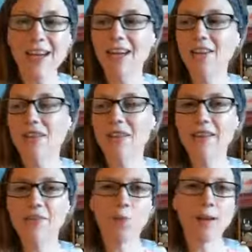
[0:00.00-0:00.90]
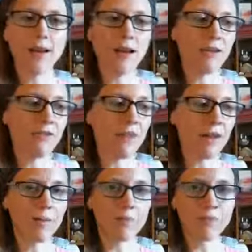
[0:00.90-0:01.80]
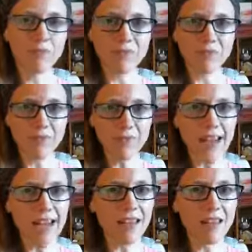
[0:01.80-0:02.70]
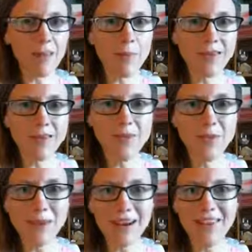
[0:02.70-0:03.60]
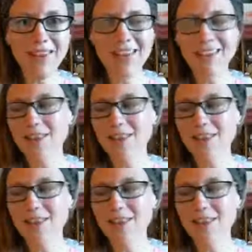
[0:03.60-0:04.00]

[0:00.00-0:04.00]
I know that this is one of um, I get a lot of positive feedback on these.